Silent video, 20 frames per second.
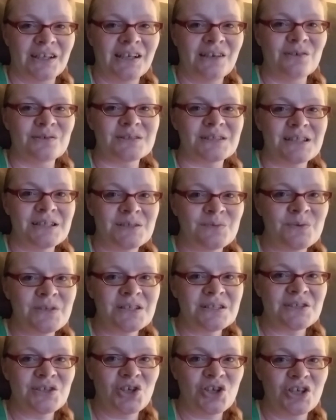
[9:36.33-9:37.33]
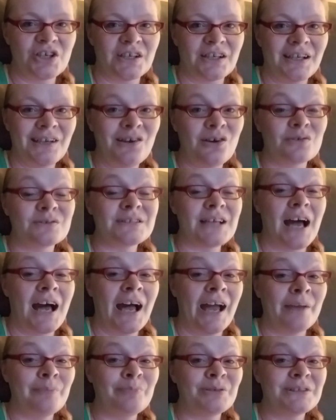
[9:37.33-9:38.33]
He goes, this one is good. He goes,
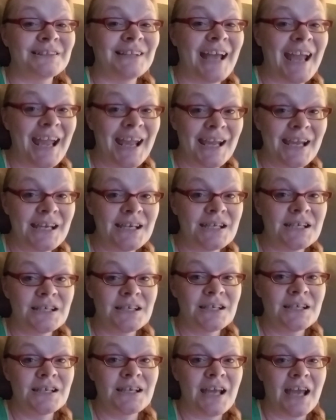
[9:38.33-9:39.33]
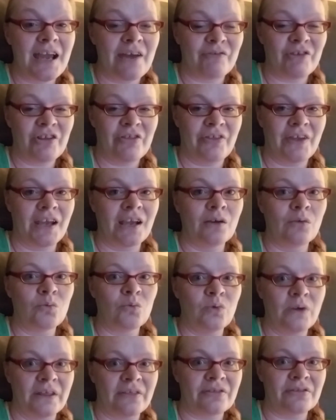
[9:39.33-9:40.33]
I played everything
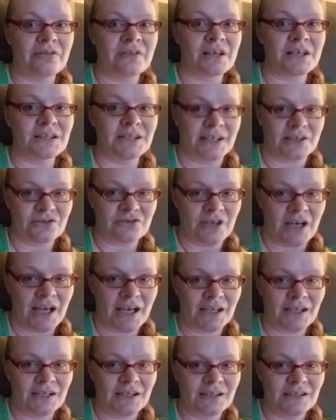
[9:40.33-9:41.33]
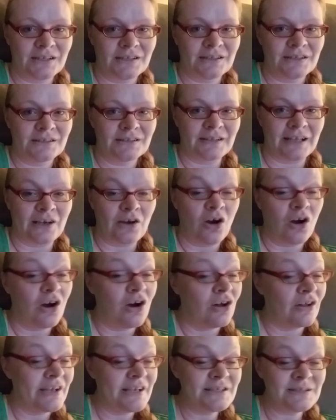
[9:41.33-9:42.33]
with the click track, like
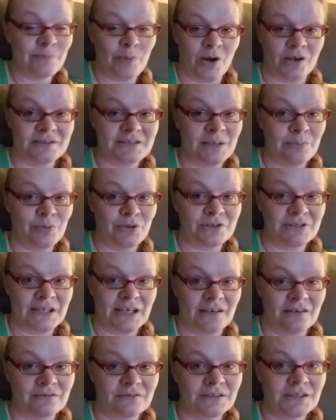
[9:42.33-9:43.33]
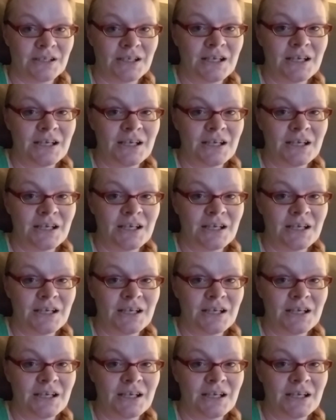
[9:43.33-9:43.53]
all his parts he put down.